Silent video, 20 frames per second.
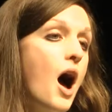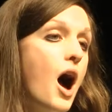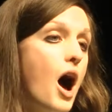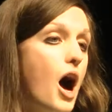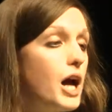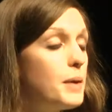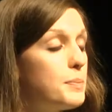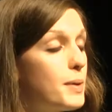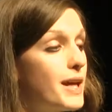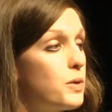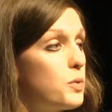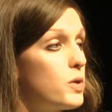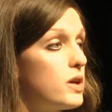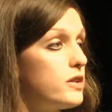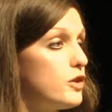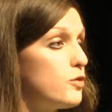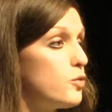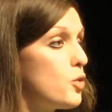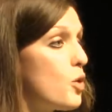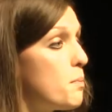I play
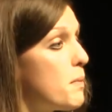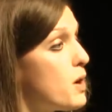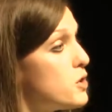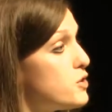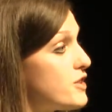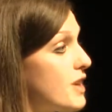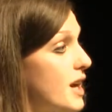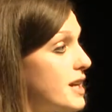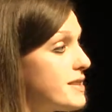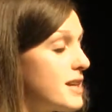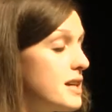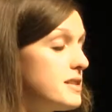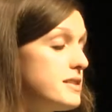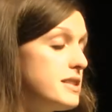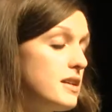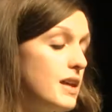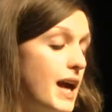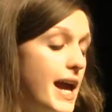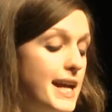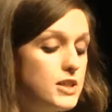World of War most nights
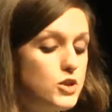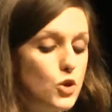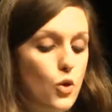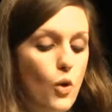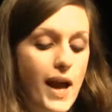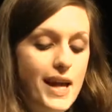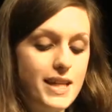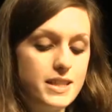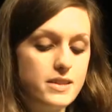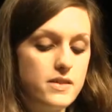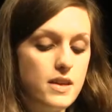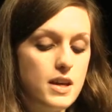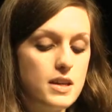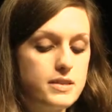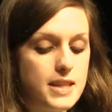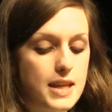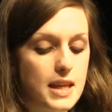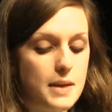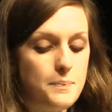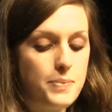until 8 or
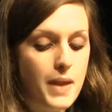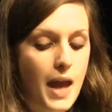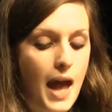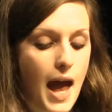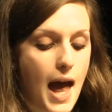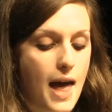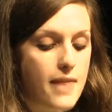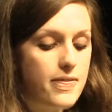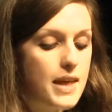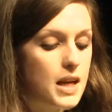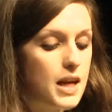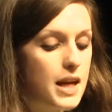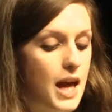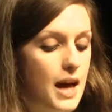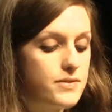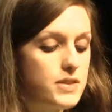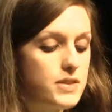8:30, and then I have